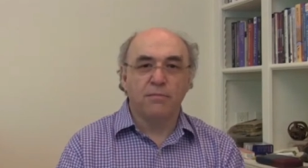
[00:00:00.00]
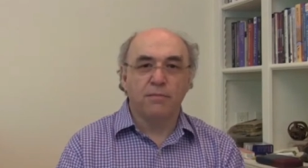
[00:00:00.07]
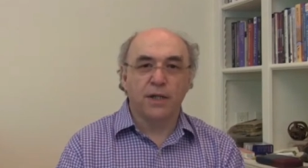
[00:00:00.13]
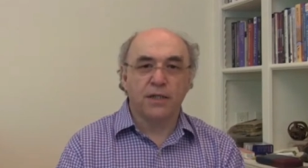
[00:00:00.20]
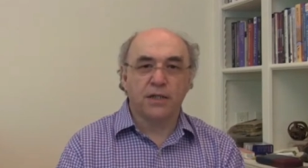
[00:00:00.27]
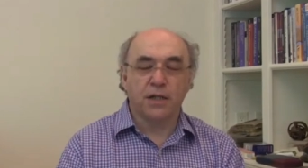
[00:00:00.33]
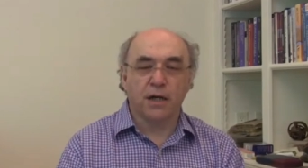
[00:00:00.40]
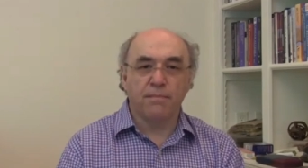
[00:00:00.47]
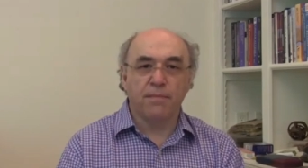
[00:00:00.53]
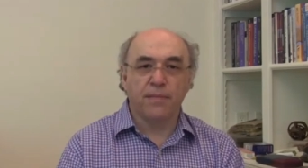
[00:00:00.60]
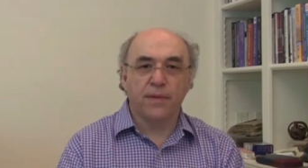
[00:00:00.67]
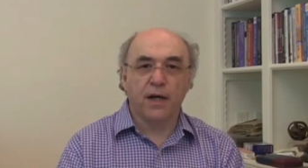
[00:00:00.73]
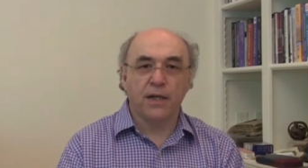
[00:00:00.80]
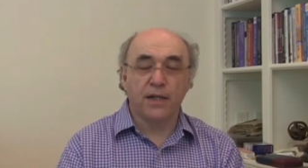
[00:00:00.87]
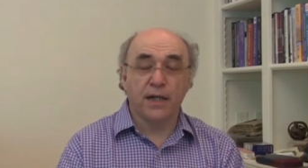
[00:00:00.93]
But in
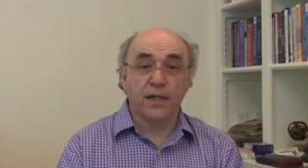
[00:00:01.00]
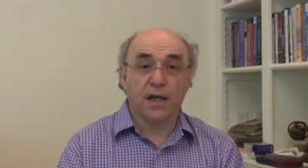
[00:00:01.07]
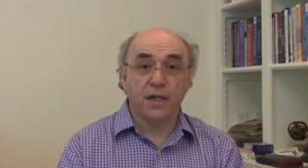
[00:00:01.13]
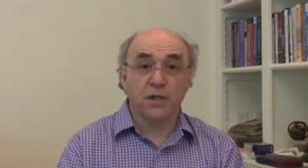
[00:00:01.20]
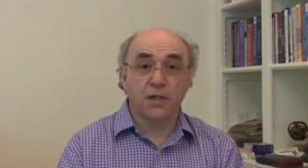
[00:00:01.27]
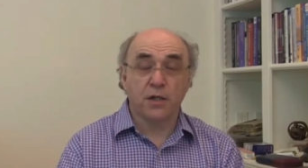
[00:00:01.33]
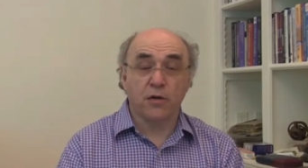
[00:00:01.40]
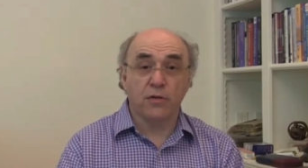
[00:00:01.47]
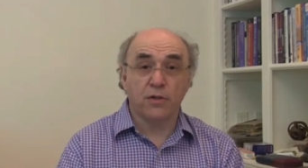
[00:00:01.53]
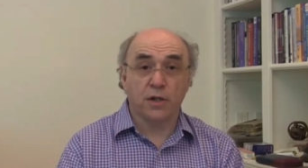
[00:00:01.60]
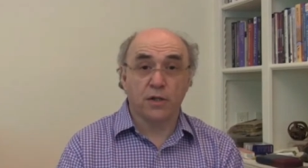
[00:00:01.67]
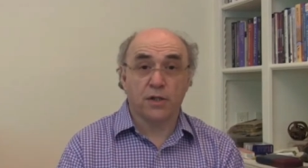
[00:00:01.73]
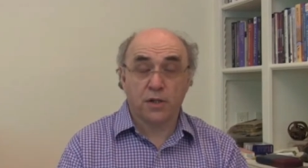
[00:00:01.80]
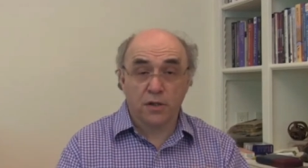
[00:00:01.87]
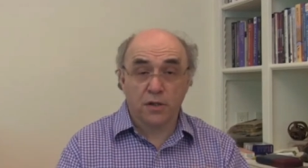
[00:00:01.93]
any case, so
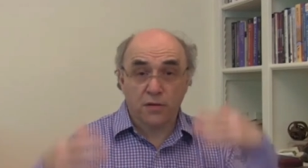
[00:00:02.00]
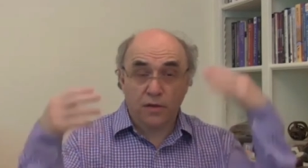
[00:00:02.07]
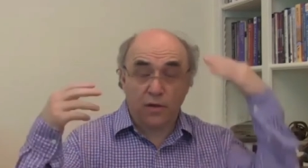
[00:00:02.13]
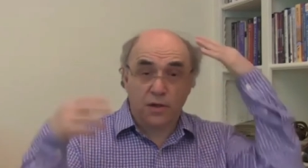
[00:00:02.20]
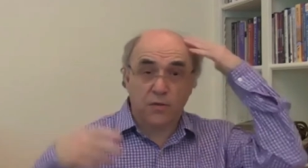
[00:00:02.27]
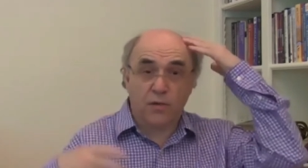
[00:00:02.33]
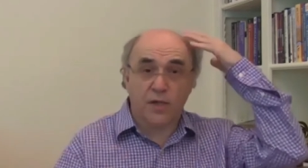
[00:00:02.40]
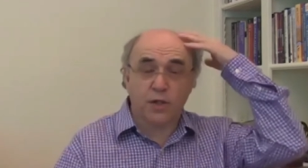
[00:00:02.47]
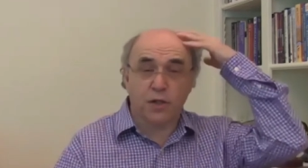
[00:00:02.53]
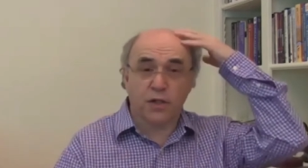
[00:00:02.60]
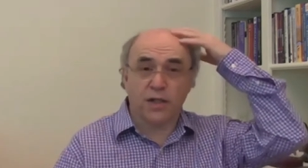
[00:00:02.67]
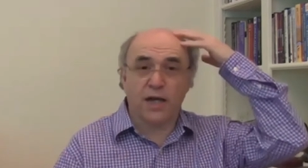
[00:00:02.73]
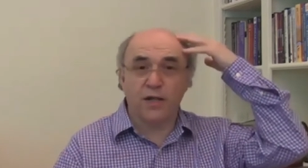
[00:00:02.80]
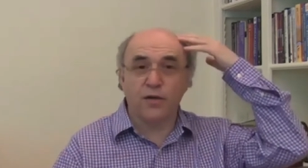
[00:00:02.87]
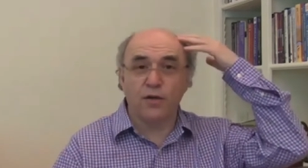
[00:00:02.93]
this question,
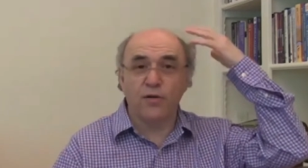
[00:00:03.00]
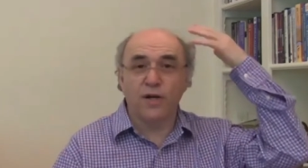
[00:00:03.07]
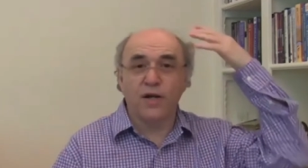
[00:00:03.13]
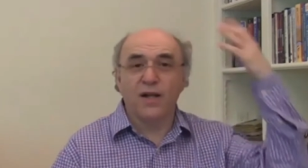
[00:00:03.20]
can you,